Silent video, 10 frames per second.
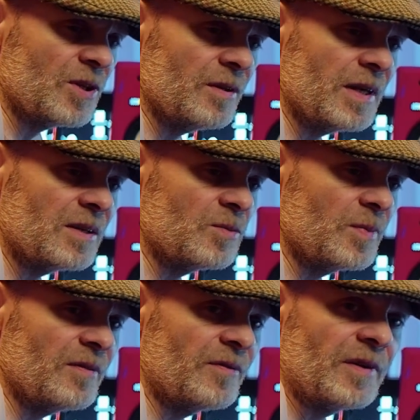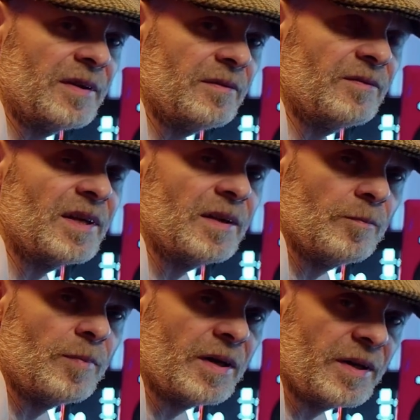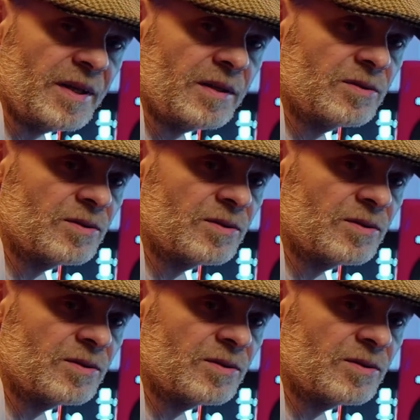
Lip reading: out to be a friend of Ian Puddick's,